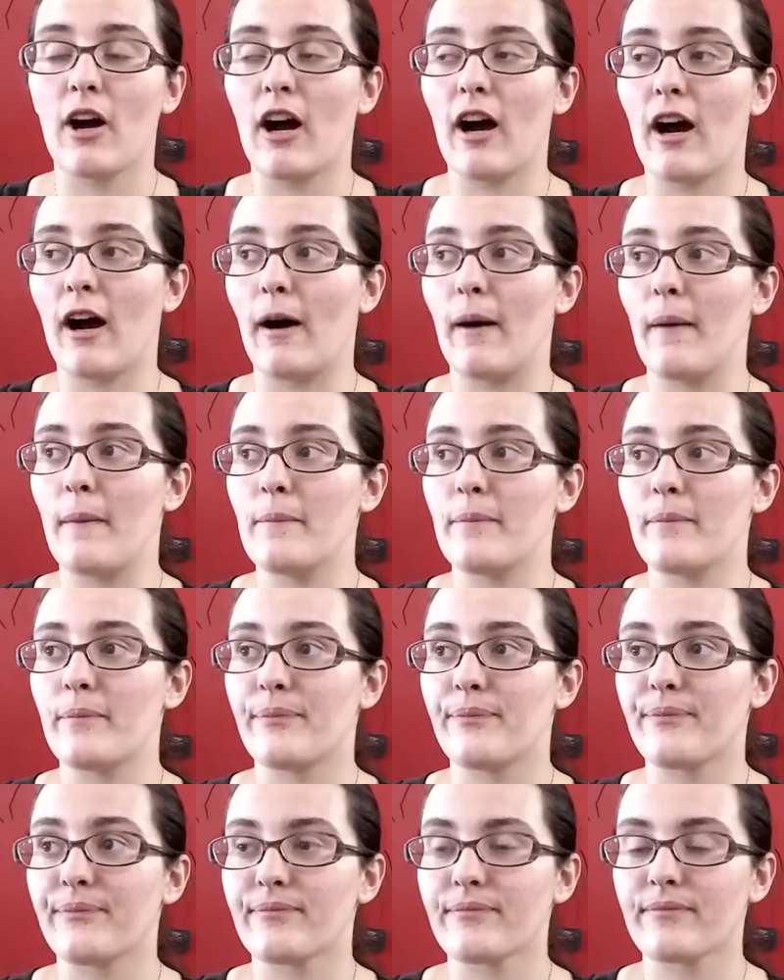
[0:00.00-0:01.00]

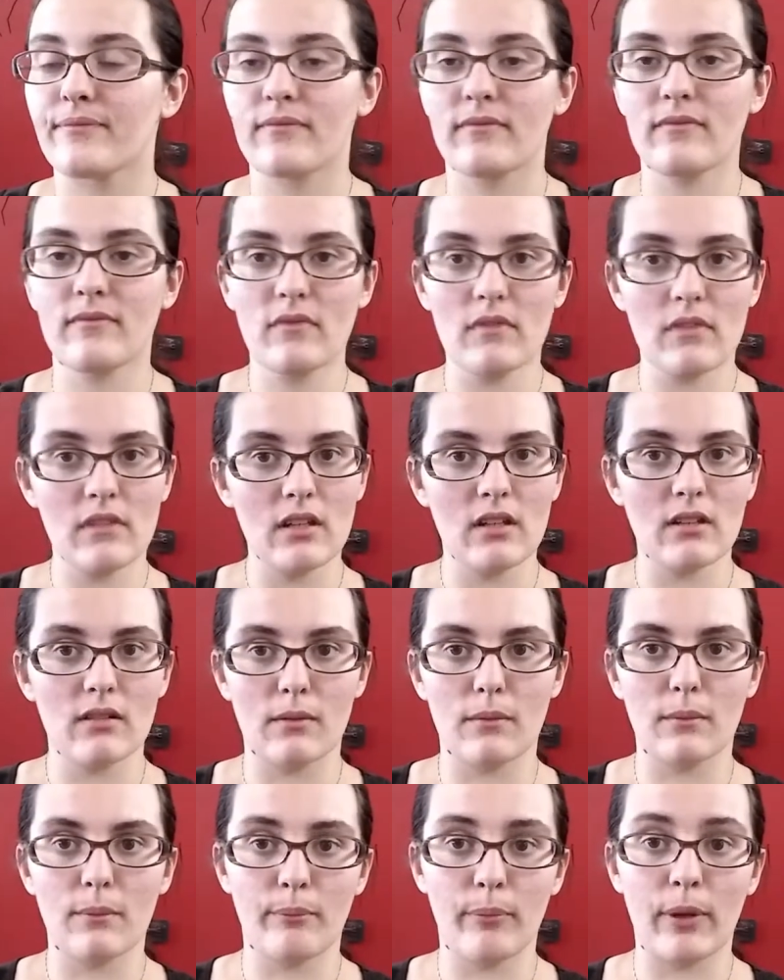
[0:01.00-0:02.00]

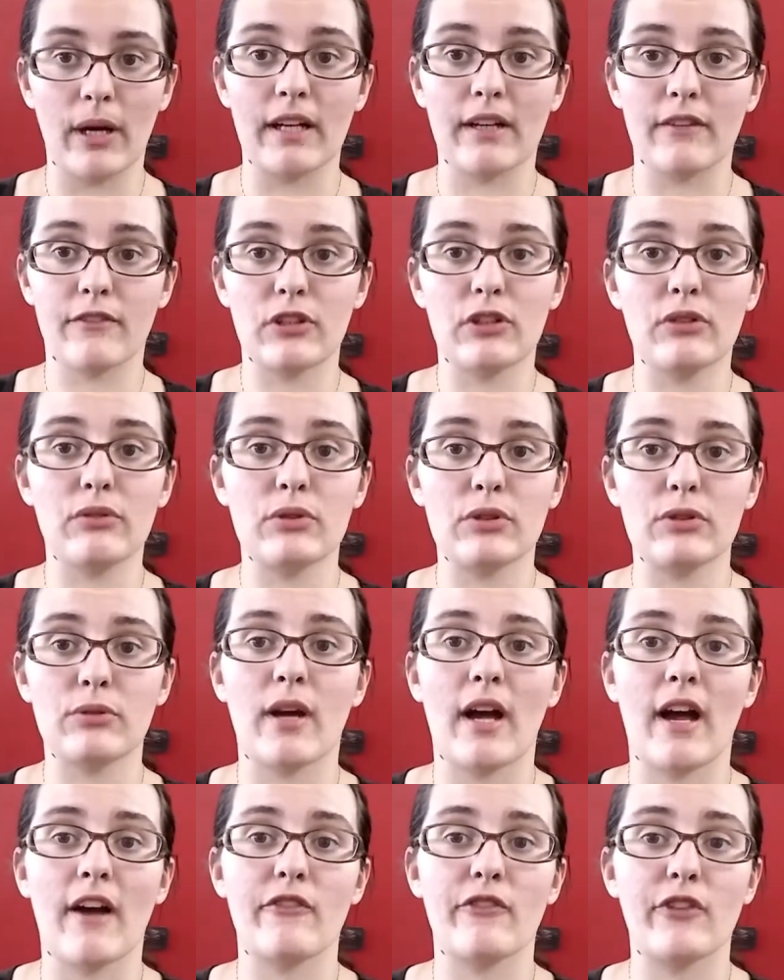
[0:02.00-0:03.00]
But if you do
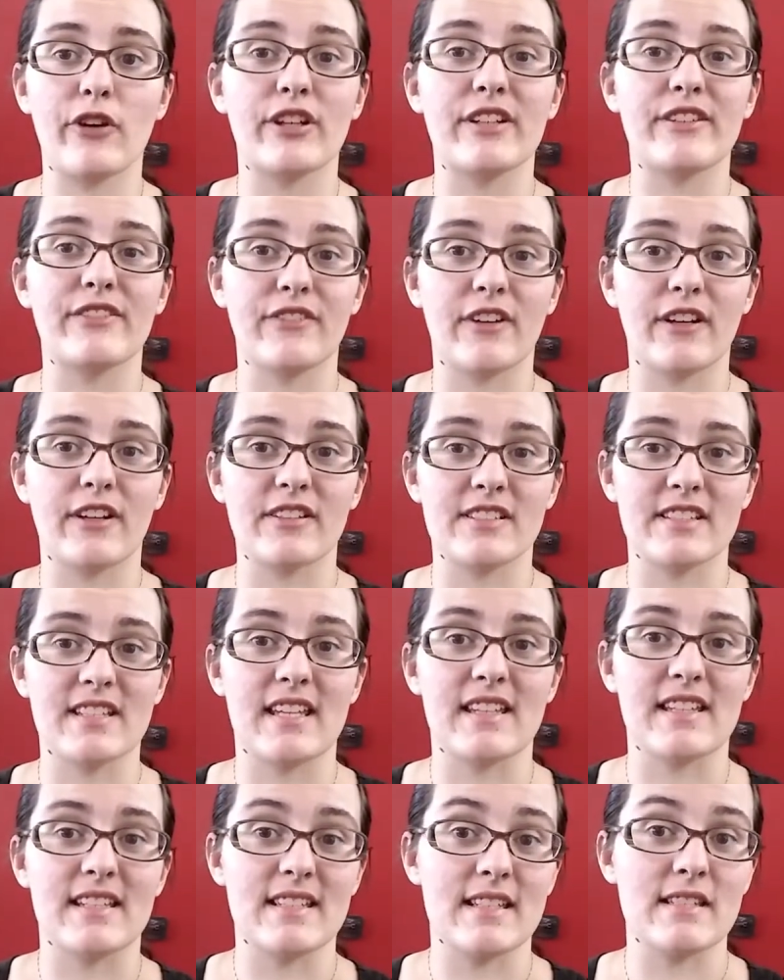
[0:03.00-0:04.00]
have very fair
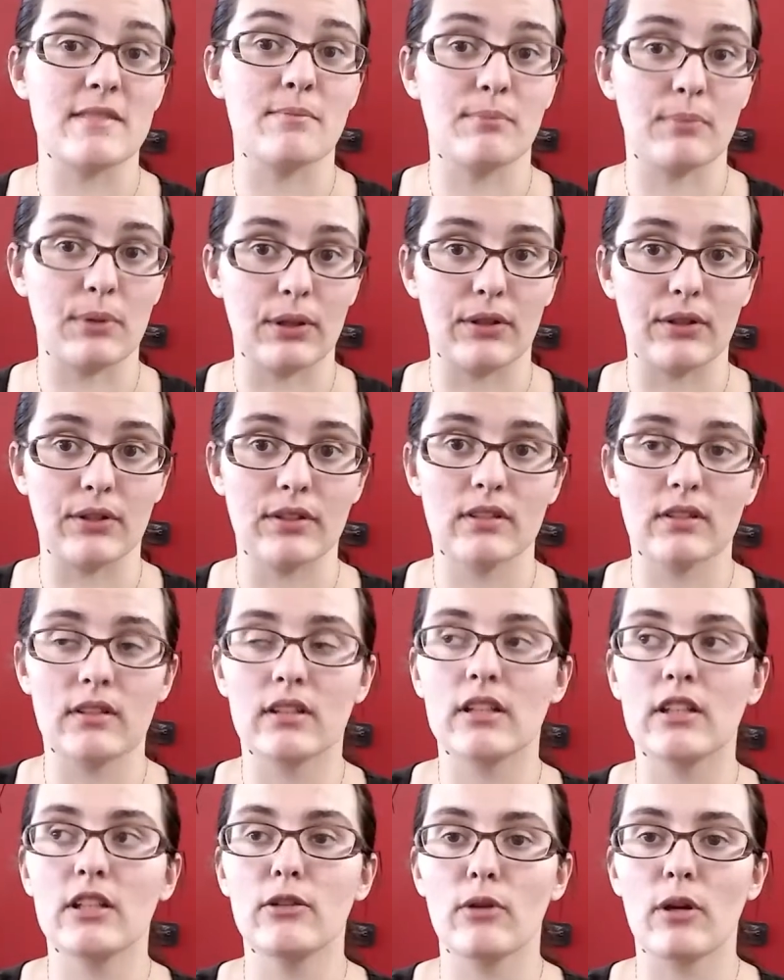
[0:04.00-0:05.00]
skin that does burn,
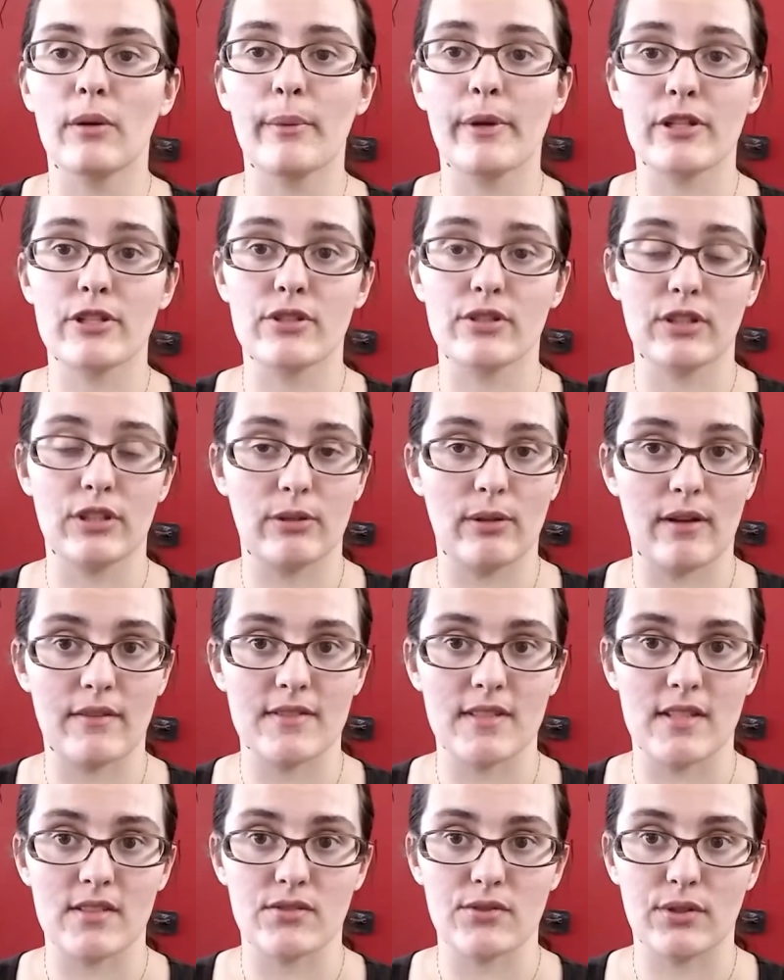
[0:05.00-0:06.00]
you want to make sure that you
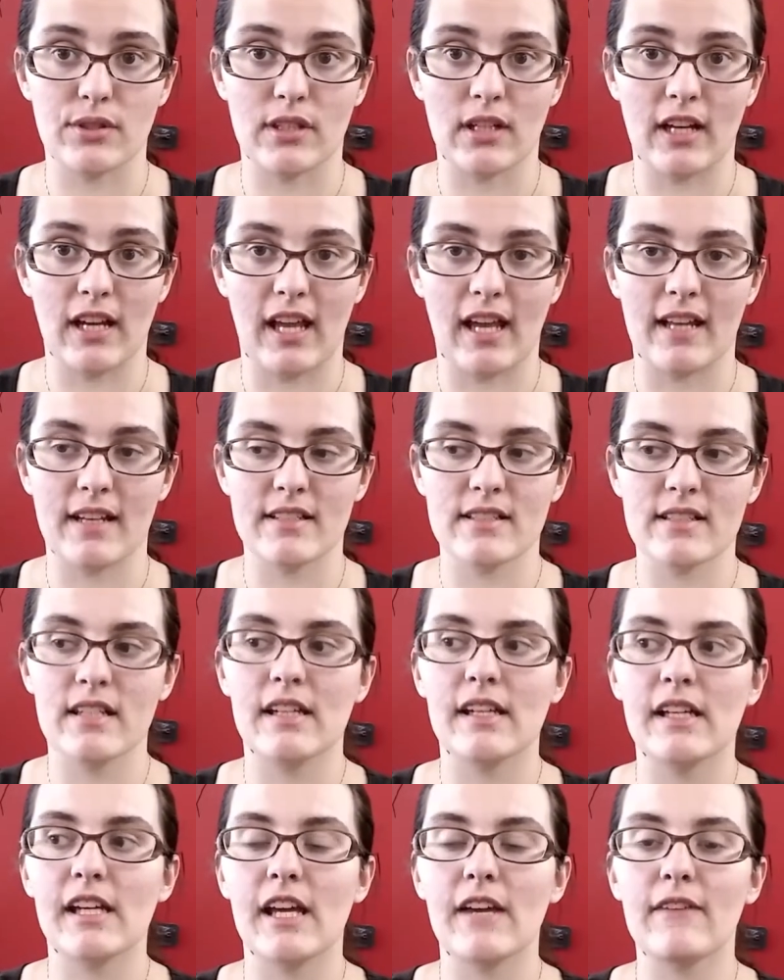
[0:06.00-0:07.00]
have sunscreen on hand.
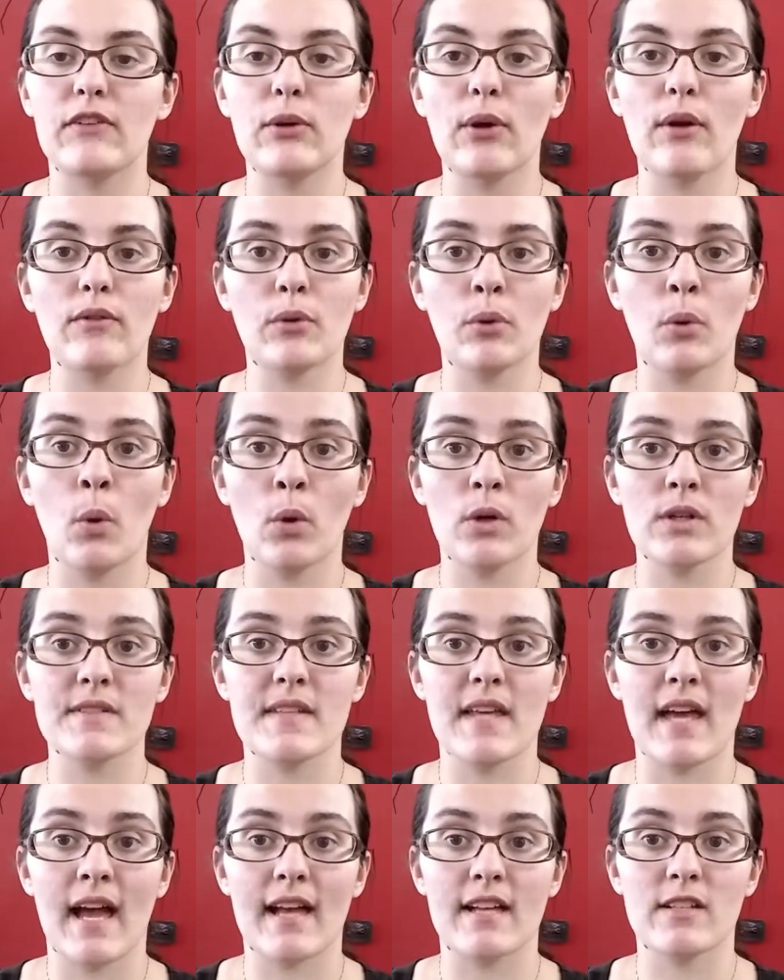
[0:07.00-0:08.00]
If you have a horse
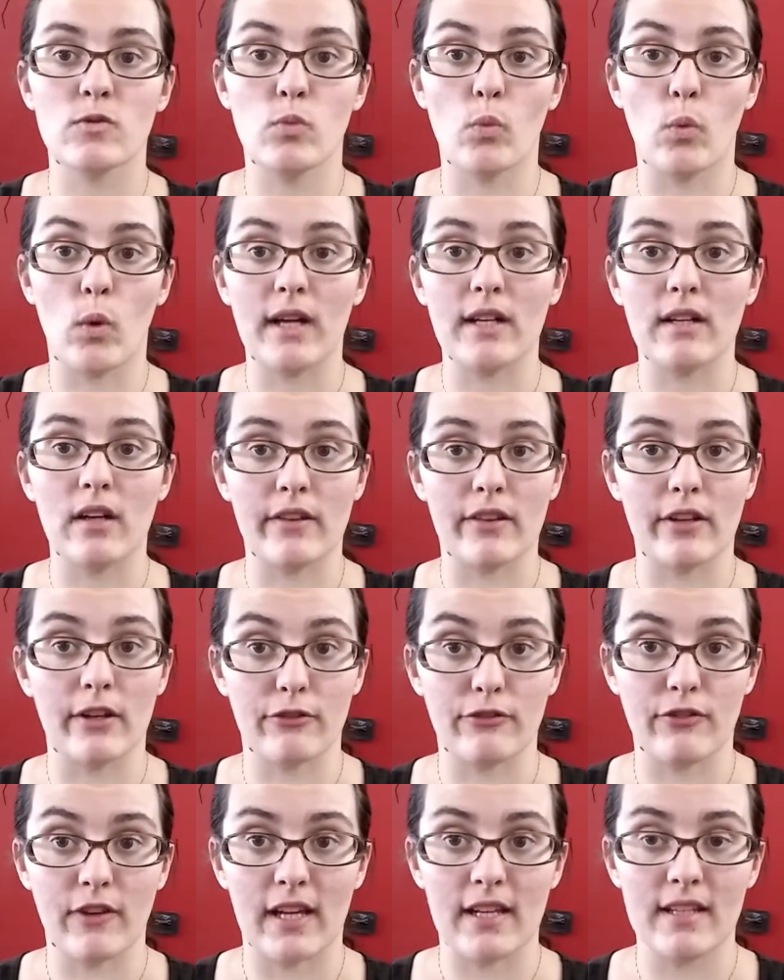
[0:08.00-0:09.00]
that has white on
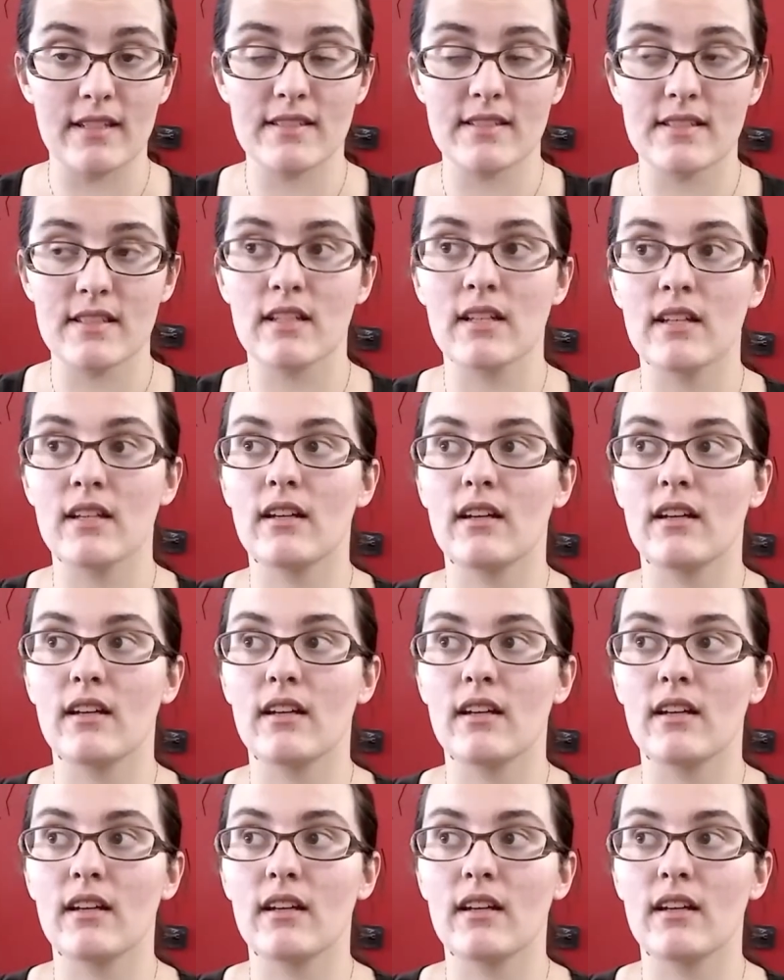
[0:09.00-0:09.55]
their face,